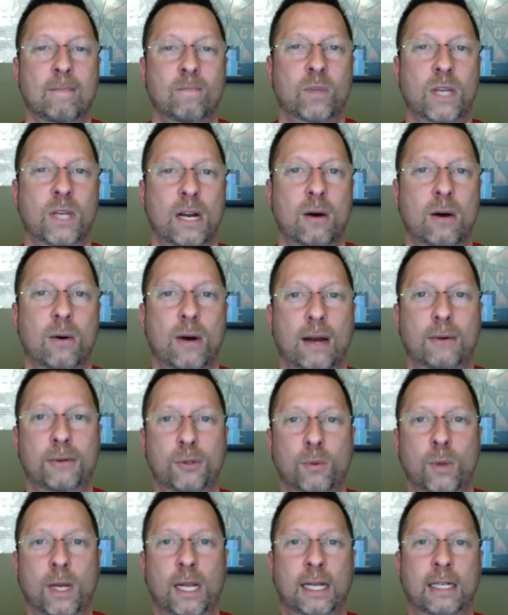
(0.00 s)
I
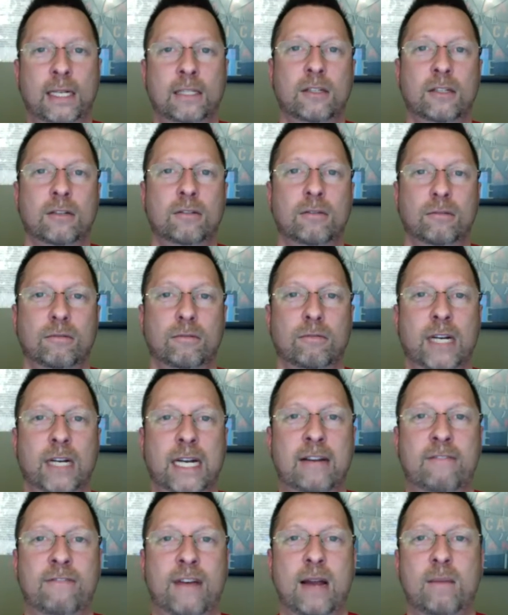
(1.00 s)
was willing to
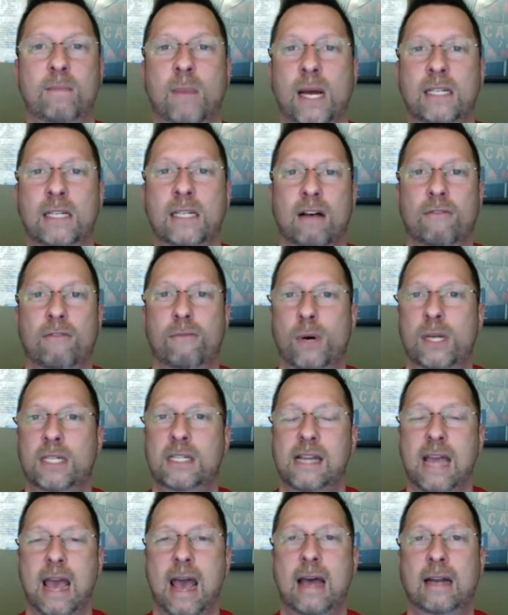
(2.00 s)
reinvent myself once
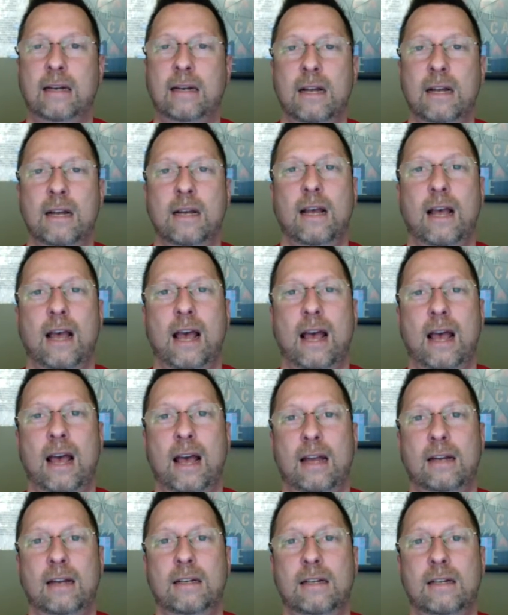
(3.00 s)
again.
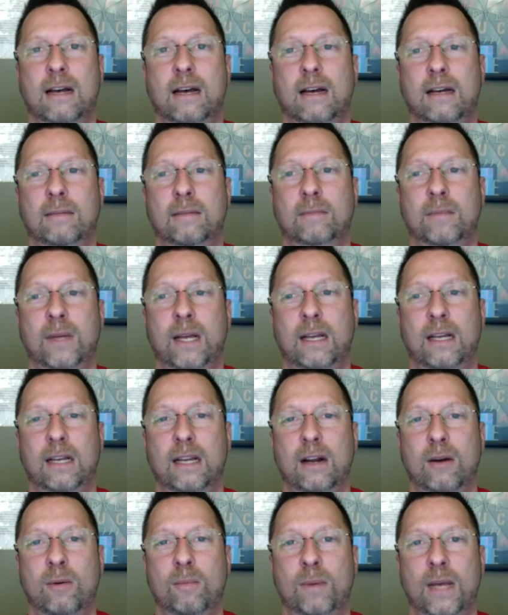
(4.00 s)
And,
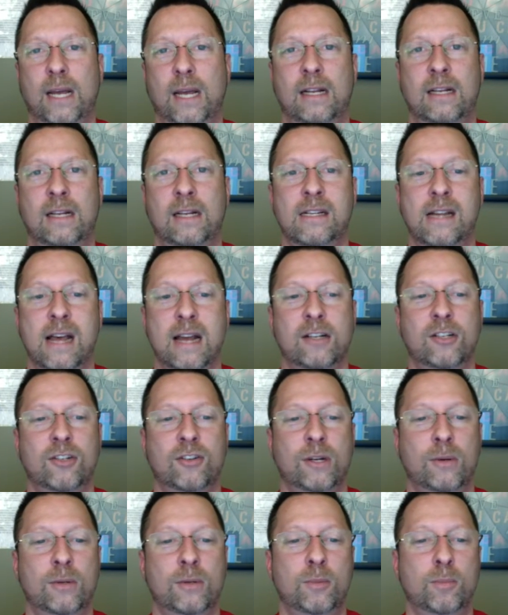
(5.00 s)
getting into
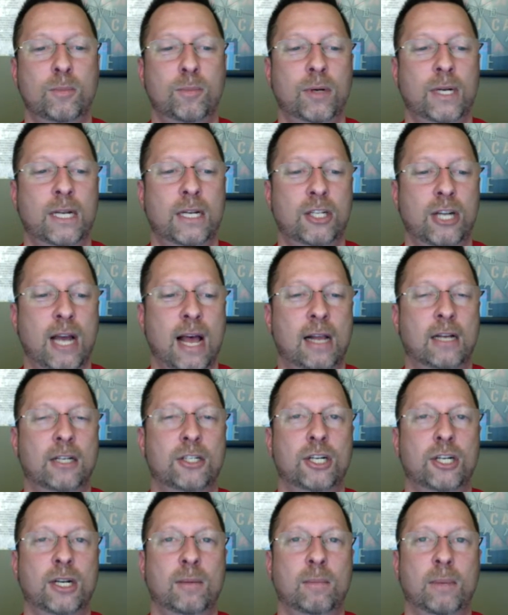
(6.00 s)
dentistry was pretty
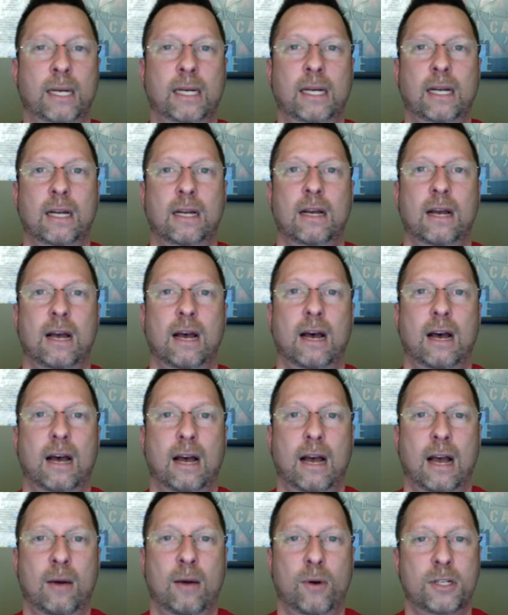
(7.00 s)
challenging, but
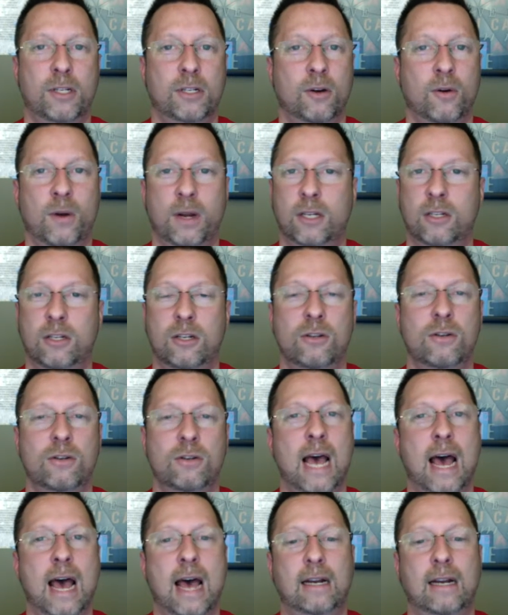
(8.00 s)
I wasn't going to do
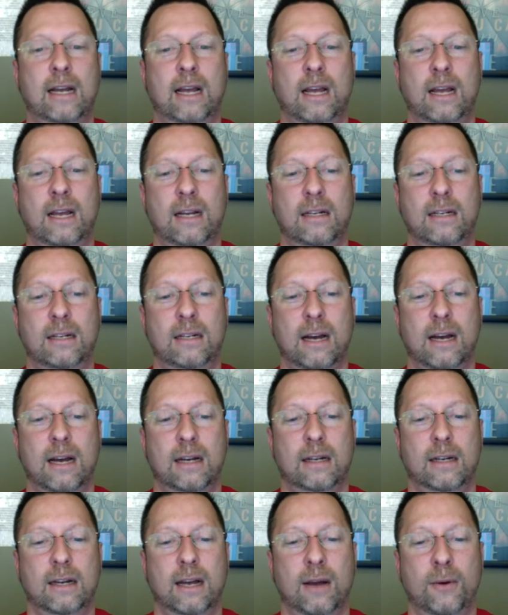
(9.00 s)
that, and
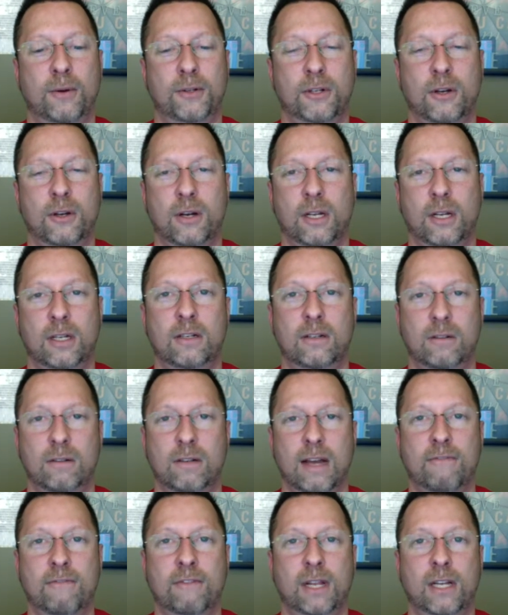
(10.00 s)
I was going to
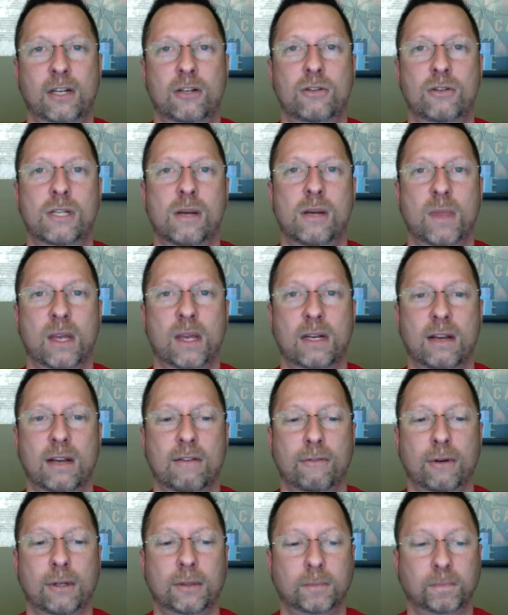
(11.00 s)
definitely do something
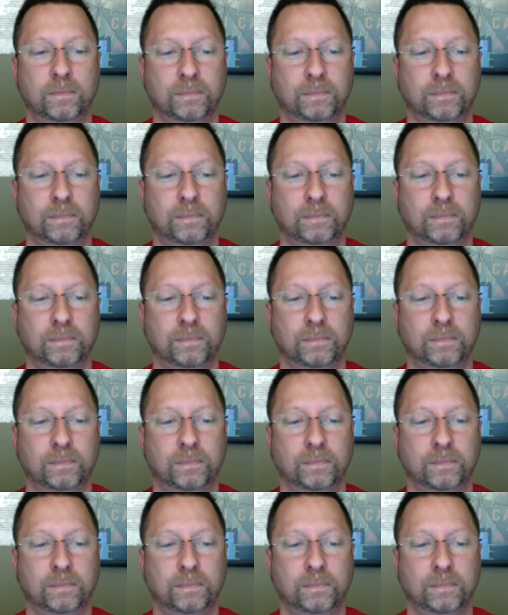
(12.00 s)
different.